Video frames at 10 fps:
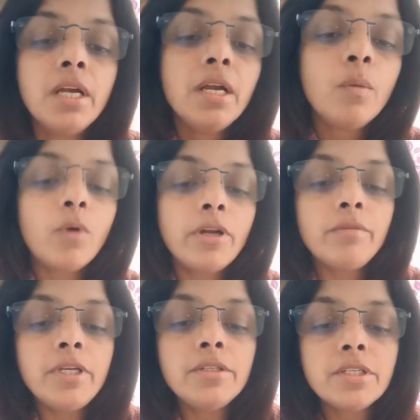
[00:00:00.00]
whatever
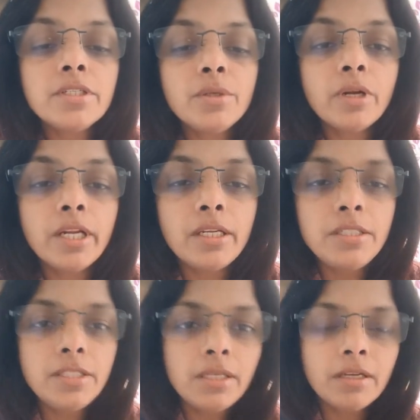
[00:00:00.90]
it is, your
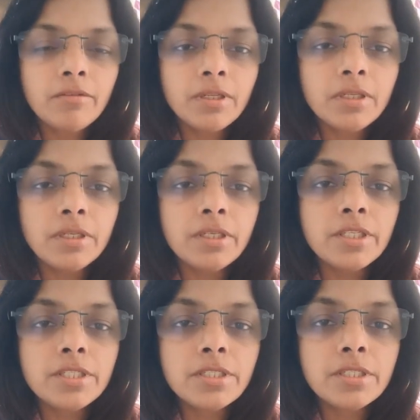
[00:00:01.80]
energy level
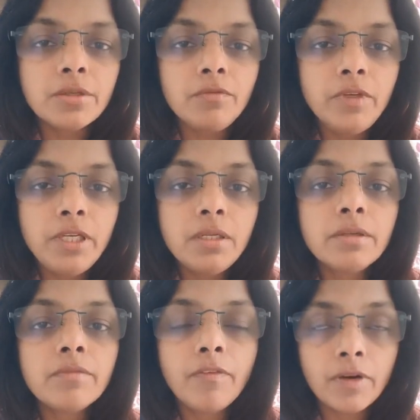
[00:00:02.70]
is revealed
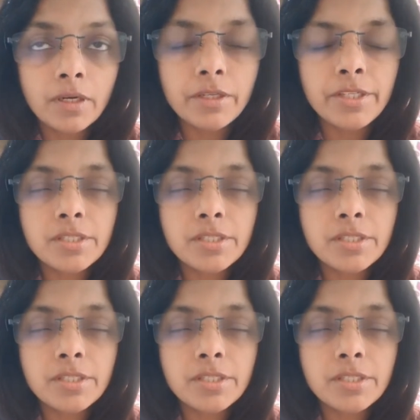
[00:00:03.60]
first,